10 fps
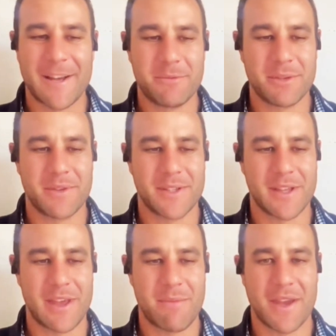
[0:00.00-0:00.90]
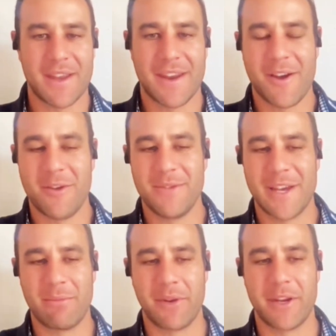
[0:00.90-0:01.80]
some things like that back in our
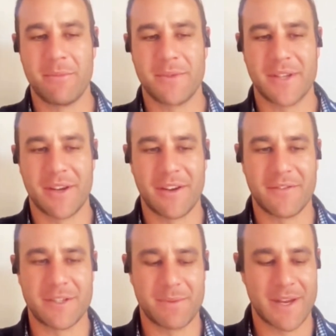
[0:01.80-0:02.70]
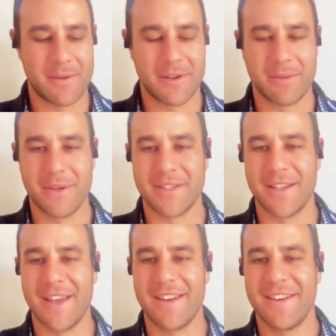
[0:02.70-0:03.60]
hometown, Blenheim. So I've just been able to commit
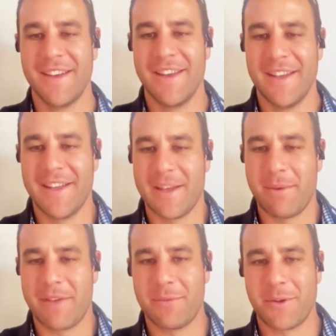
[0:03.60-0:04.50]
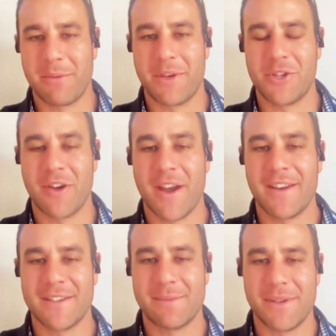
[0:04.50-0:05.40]
to that, and apart from doing a bit of
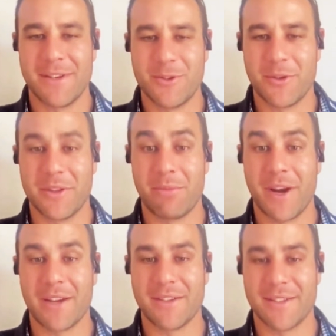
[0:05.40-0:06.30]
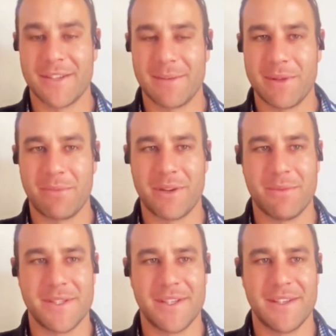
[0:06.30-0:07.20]
training, just been enjoying the break because it's going to be a pretty
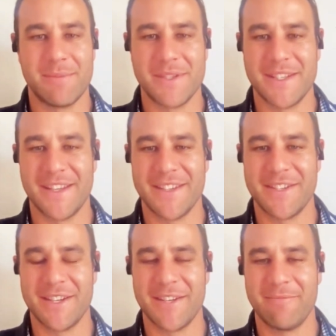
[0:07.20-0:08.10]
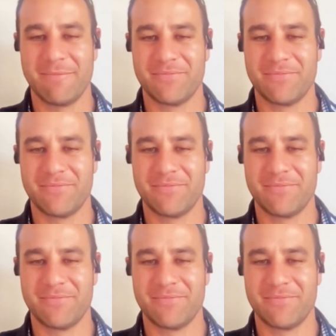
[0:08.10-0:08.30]
busy year this year.